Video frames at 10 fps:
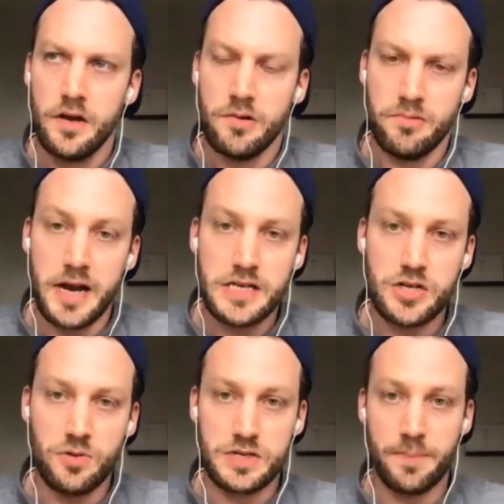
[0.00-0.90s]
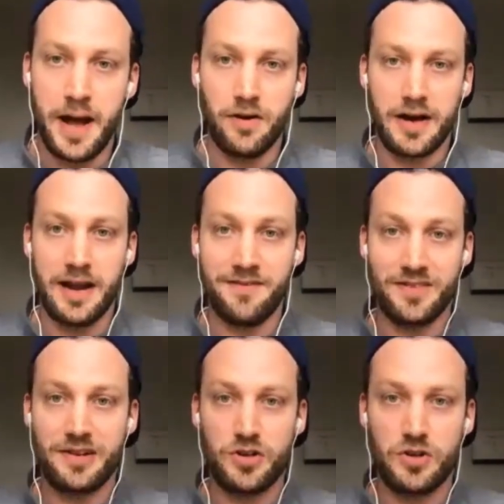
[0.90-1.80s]
ratio was about kind of
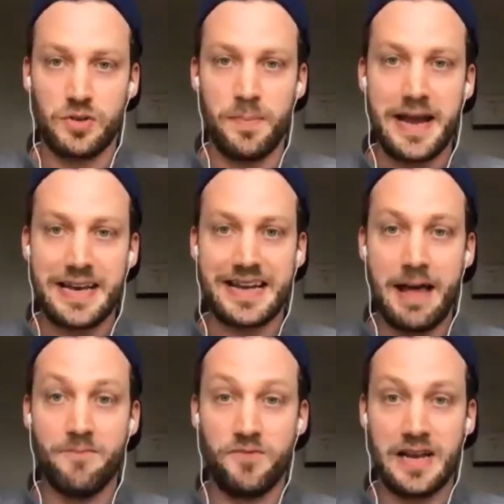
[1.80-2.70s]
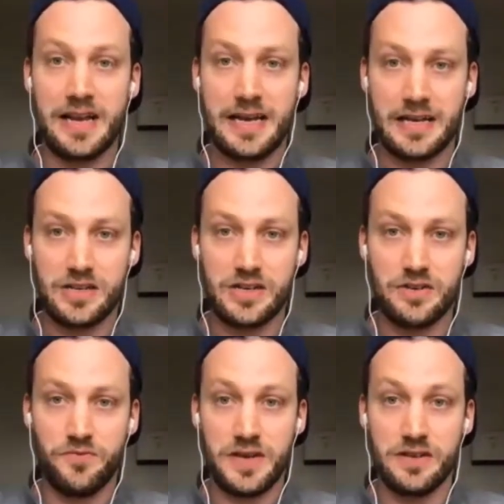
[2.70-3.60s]
making them feeling
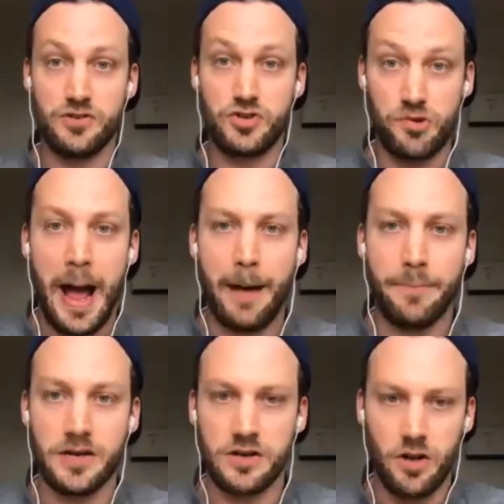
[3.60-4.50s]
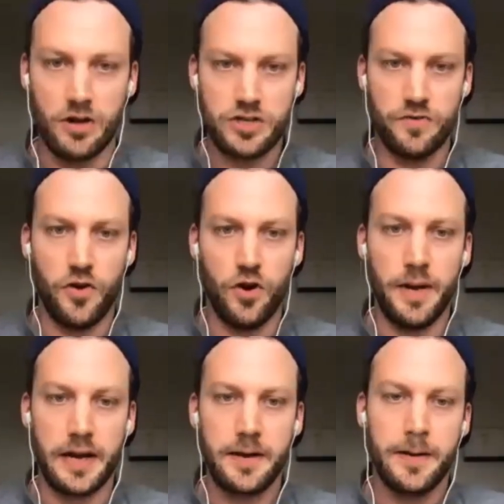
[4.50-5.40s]
feel trapped and
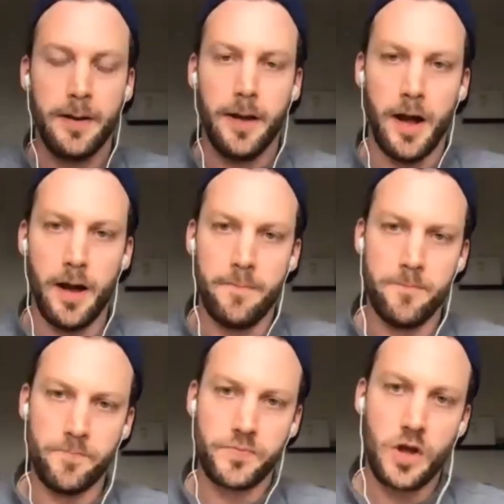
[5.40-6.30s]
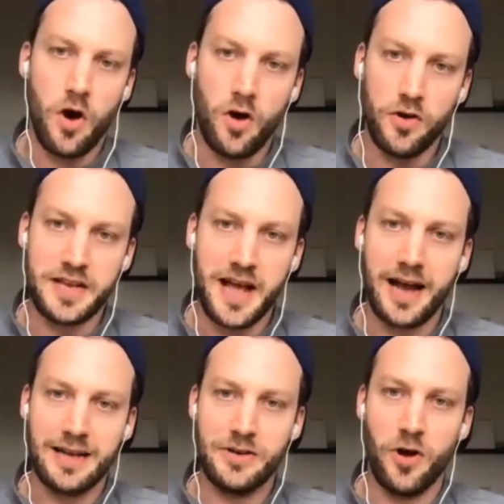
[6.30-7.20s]
claustrophobic um, on the
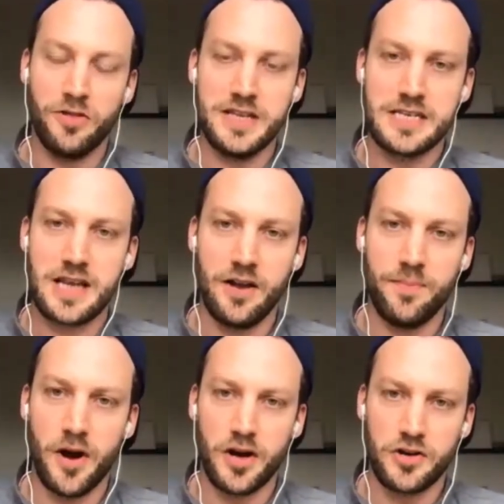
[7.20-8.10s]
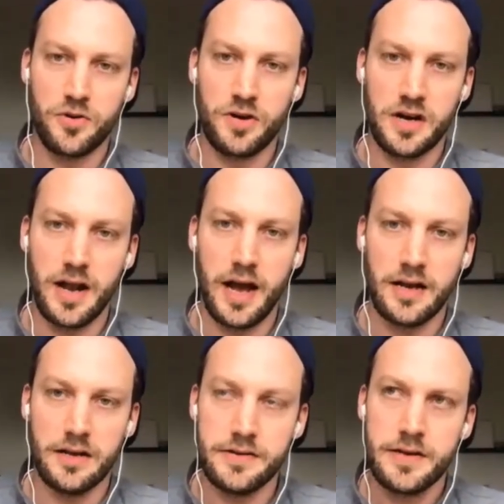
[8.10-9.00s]
island on this kind of purgatorial
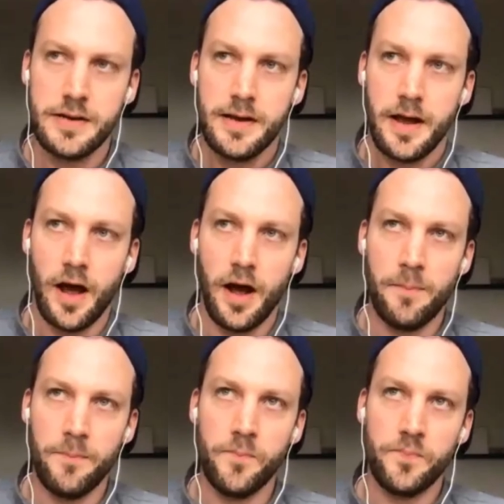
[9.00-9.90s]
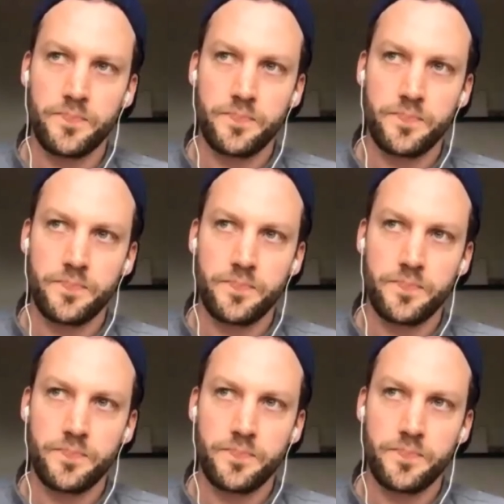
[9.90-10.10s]
island. Um,